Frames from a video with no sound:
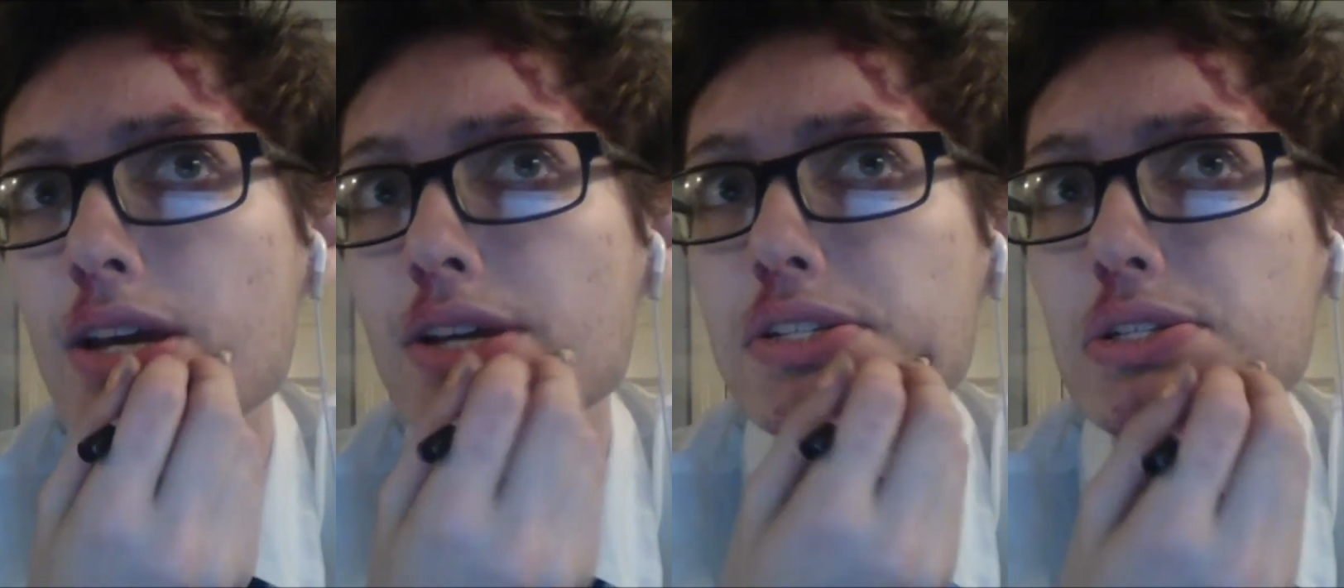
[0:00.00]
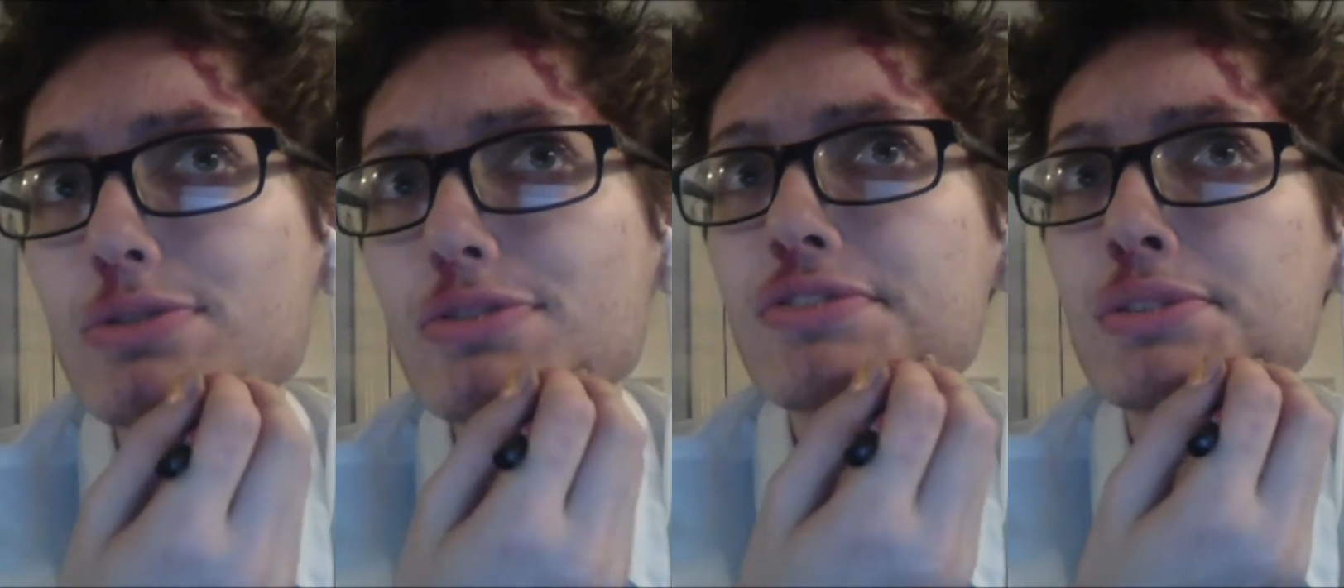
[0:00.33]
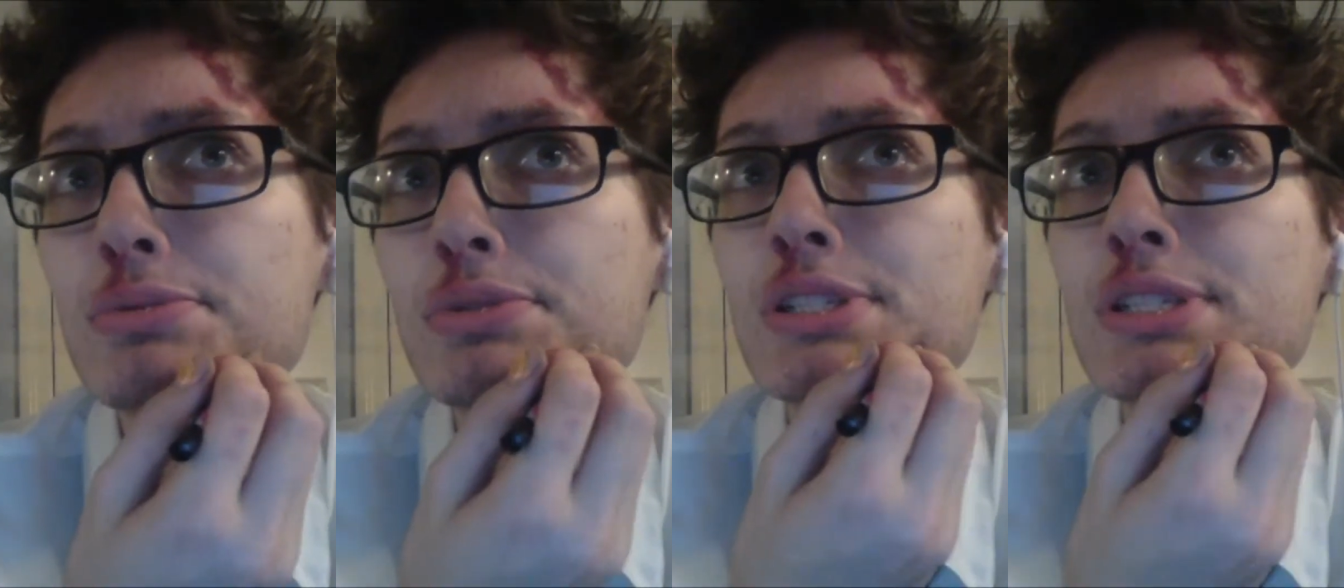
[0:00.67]
So if
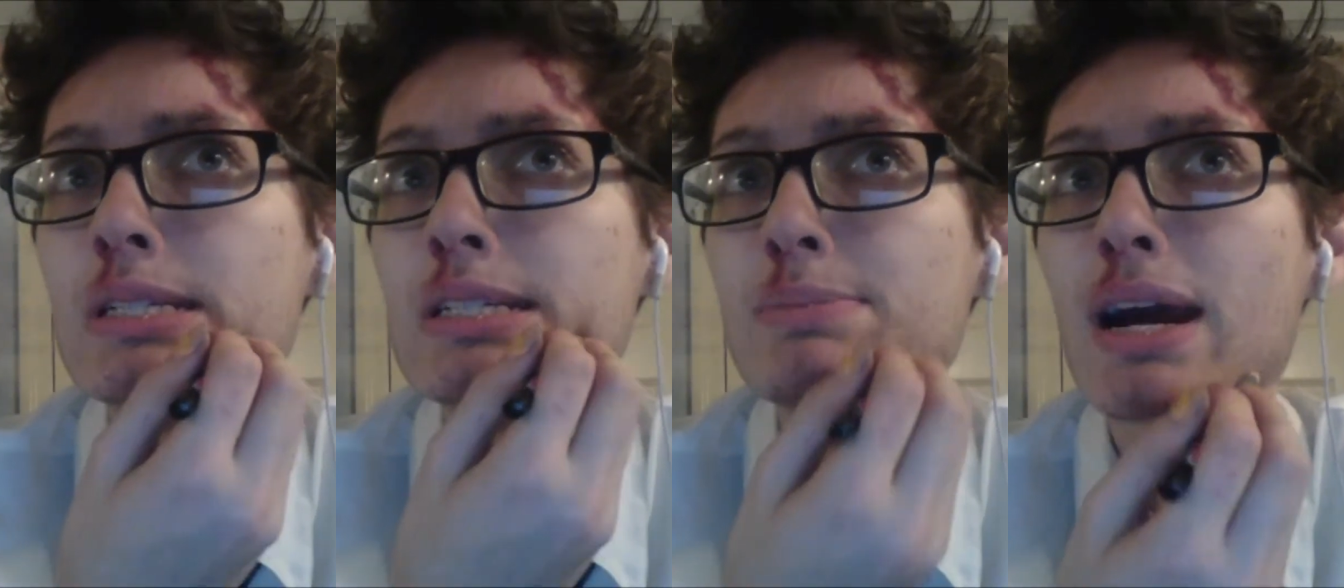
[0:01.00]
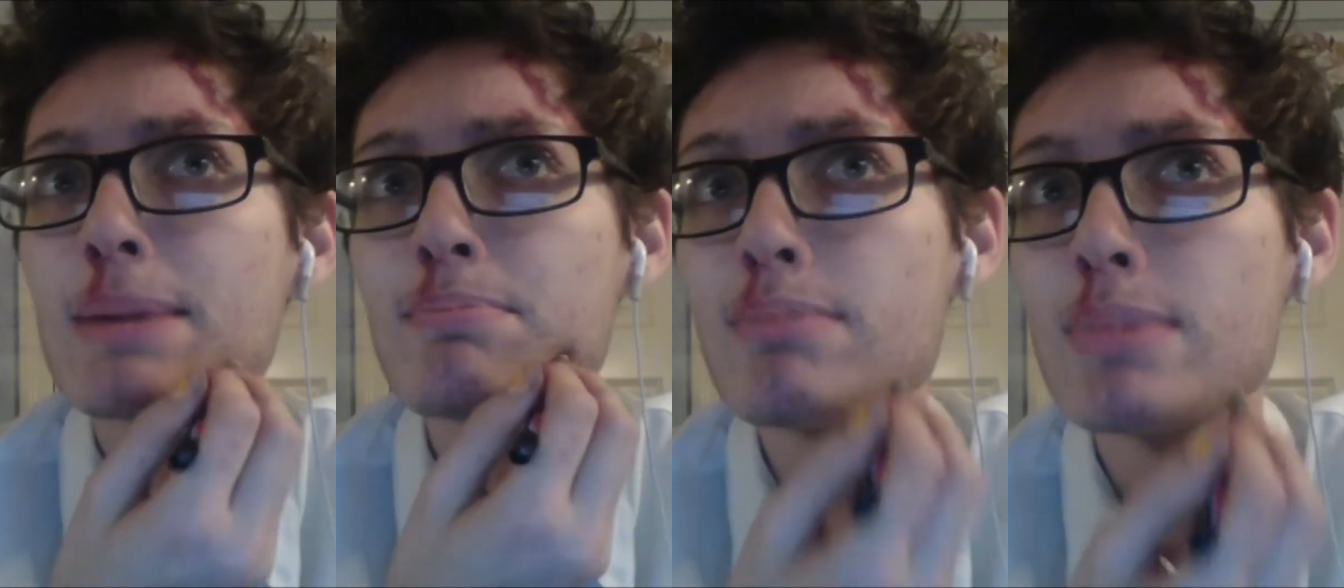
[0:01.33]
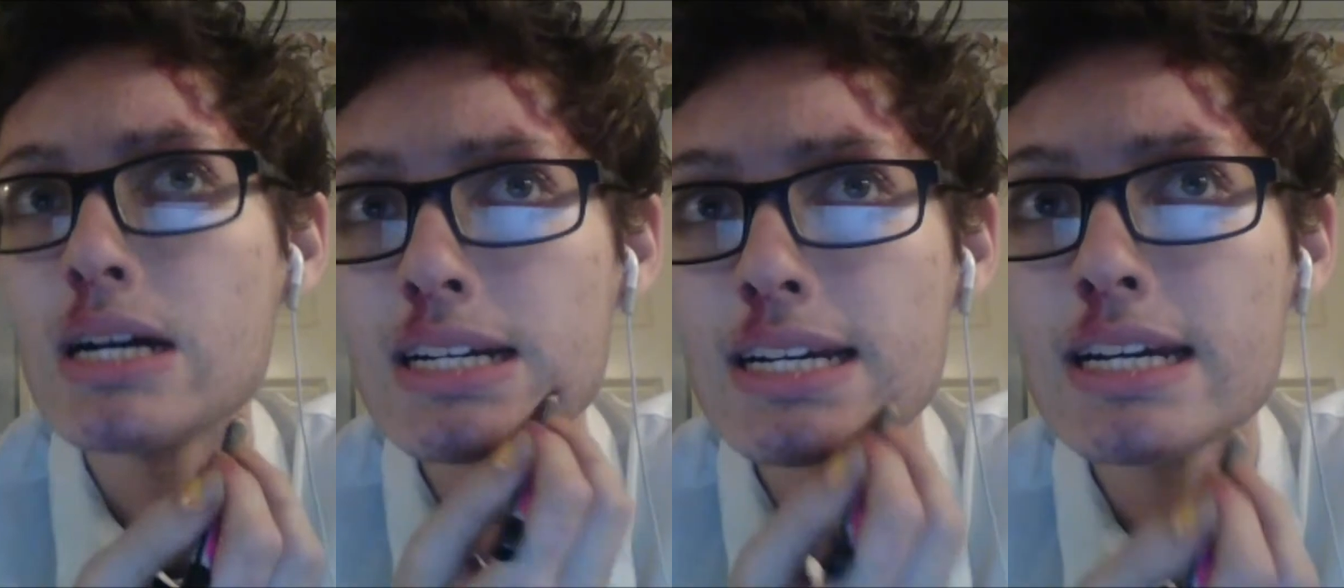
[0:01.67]
you see my
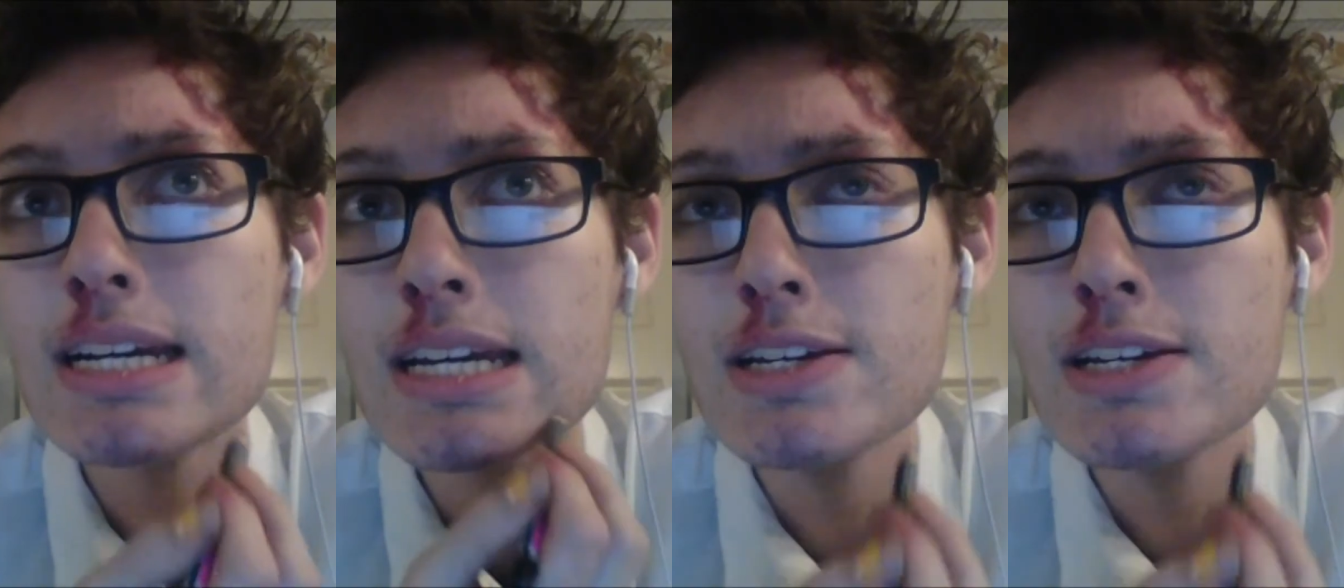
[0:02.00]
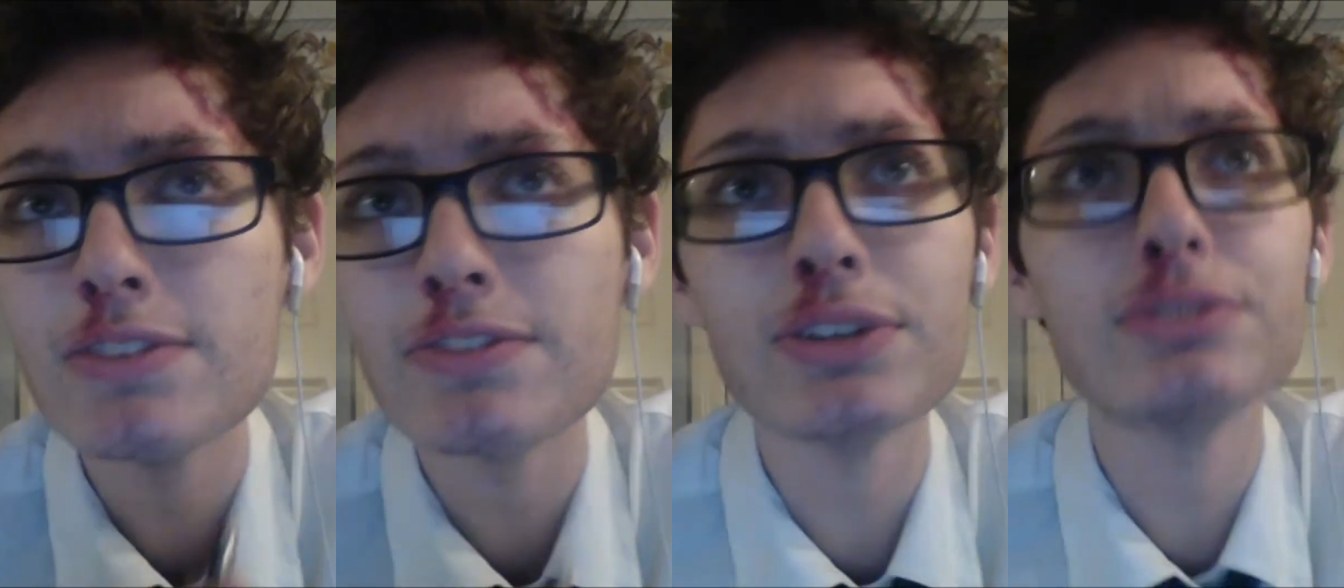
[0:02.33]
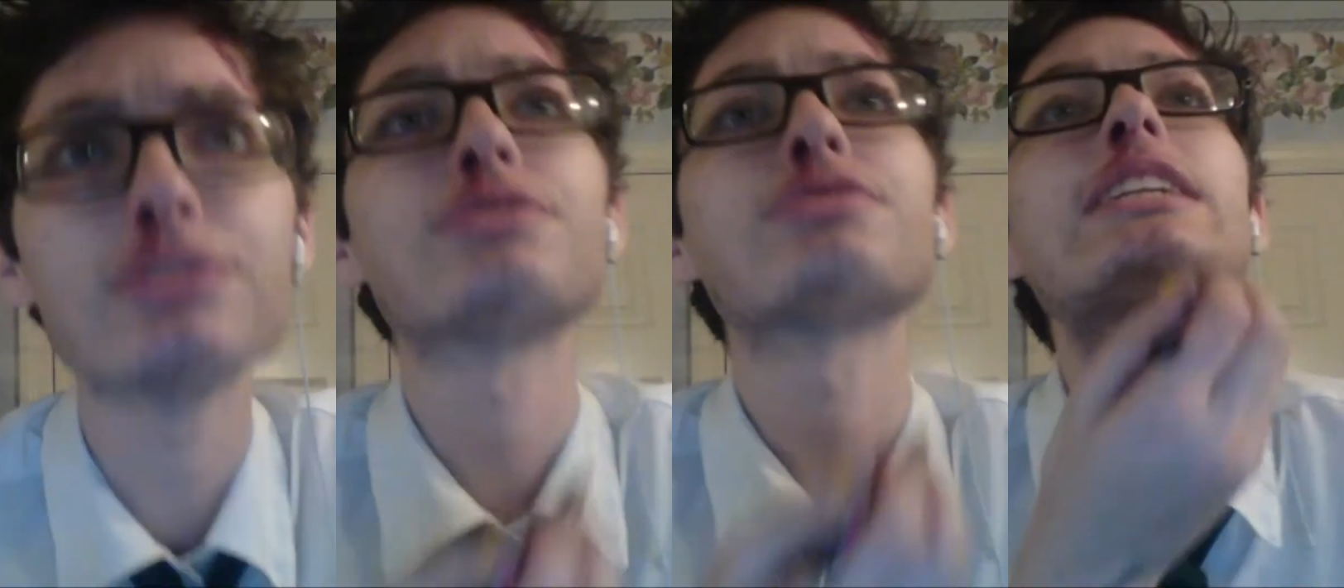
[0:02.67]
mug, feel
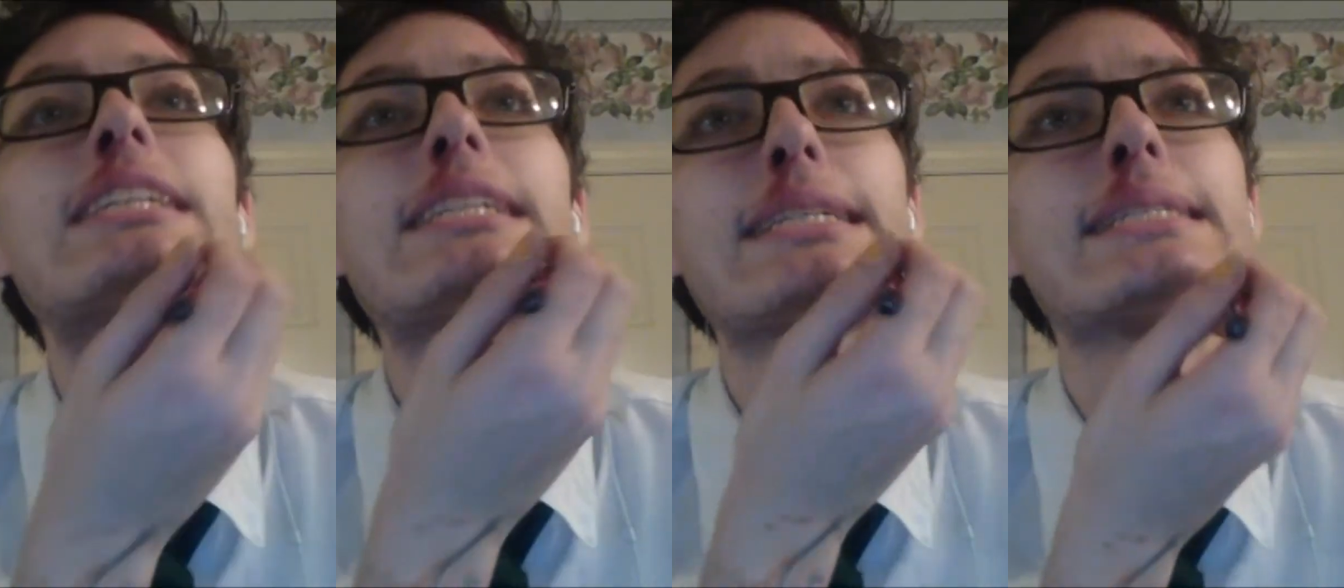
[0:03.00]
free to